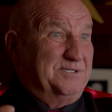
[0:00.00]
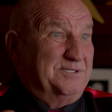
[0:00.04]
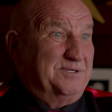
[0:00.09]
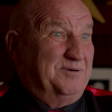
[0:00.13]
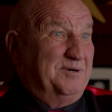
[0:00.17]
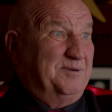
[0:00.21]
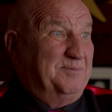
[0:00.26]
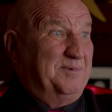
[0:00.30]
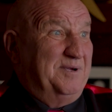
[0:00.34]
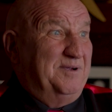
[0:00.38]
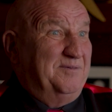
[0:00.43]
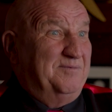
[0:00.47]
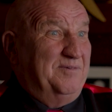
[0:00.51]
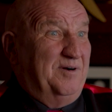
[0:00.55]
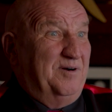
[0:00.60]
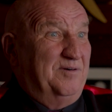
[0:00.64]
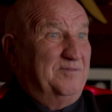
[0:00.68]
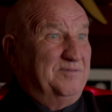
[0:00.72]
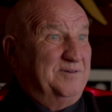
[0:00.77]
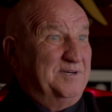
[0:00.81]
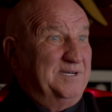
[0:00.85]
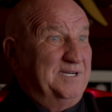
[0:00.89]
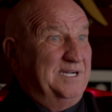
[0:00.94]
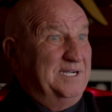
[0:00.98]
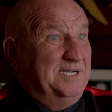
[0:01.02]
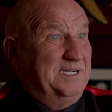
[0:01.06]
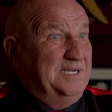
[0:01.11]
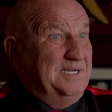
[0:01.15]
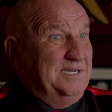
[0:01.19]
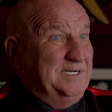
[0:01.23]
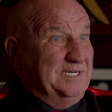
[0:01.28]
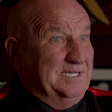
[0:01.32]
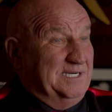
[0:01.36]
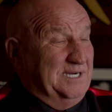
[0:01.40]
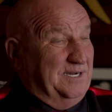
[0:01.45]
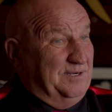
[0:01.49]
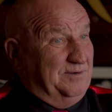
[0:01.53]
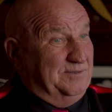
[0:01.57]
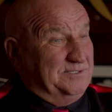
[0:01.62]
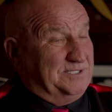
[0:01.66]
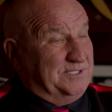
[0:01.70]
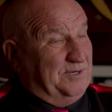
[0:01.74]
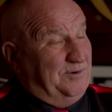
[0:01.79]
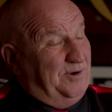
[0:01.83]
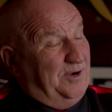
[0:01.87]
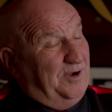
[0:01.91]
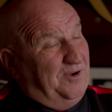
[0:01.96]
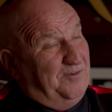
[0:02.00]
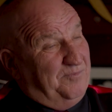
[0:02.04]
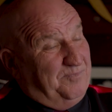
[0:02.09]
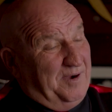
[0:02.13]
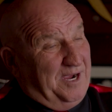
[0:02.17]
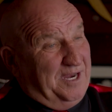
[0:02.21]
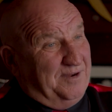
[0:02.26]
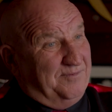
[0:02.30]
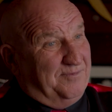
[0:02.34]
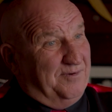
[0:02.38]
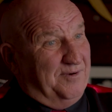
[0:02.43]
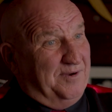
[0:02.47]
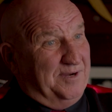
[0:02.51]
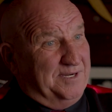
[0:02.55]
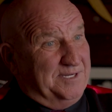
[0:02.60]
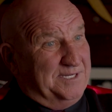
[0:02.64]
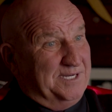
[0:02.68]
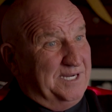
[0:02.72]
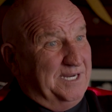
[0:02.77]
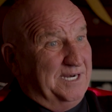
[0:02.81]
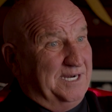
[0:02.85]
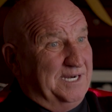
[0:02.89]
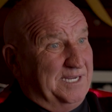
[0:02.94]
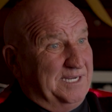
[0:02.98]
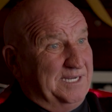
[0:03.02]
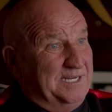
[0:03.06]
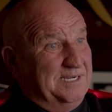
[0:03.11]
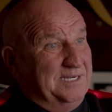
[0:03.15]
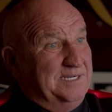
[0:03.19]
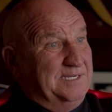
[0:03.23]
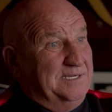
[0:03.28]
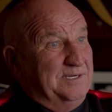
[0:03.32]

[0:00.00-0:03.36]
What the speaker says: I don't want to be involved in it. You know, so I've paid very dearly.